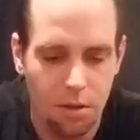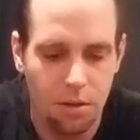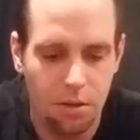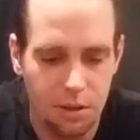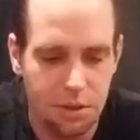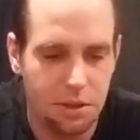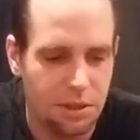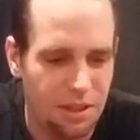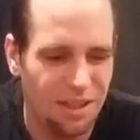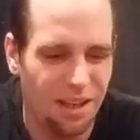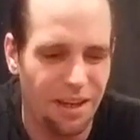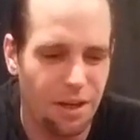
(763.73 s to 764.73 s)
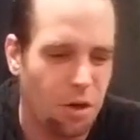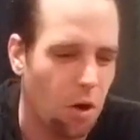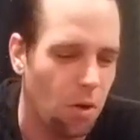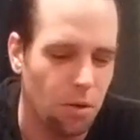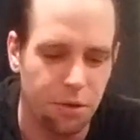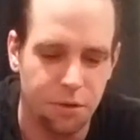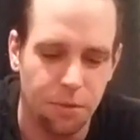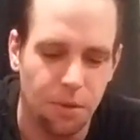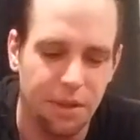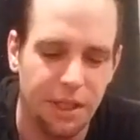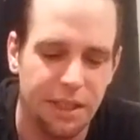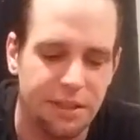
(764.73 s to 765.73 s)
let's just get like a card or two
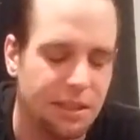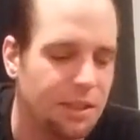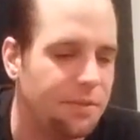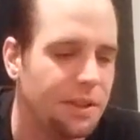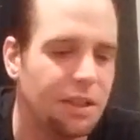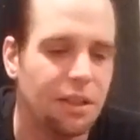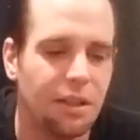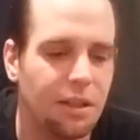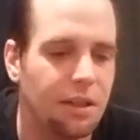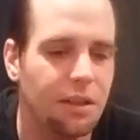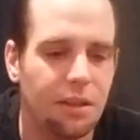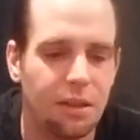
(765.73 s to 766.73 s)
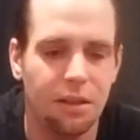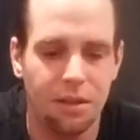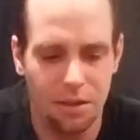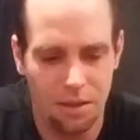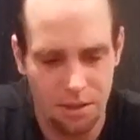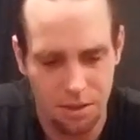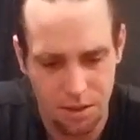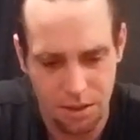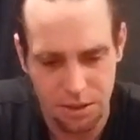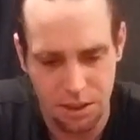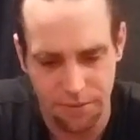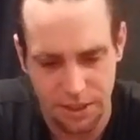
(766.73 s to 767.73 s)
on that and see if it can uh,
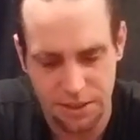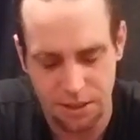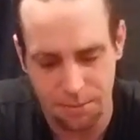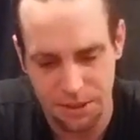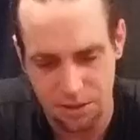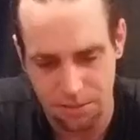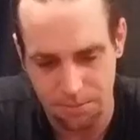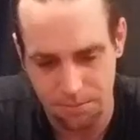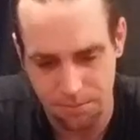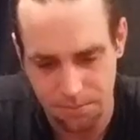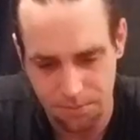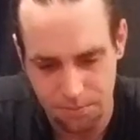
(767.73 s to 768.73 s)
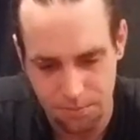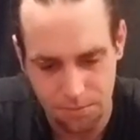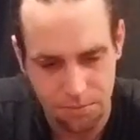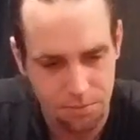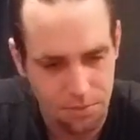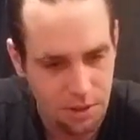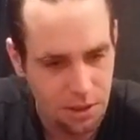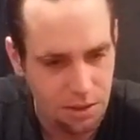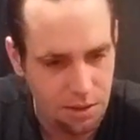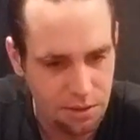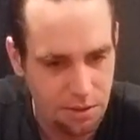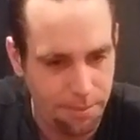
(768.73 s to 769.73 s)
see if it can tell me something
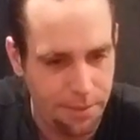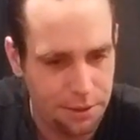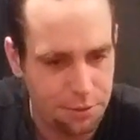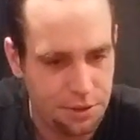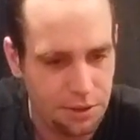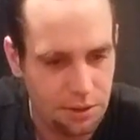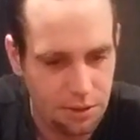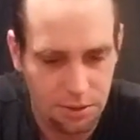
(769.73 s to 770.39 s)
something interesting.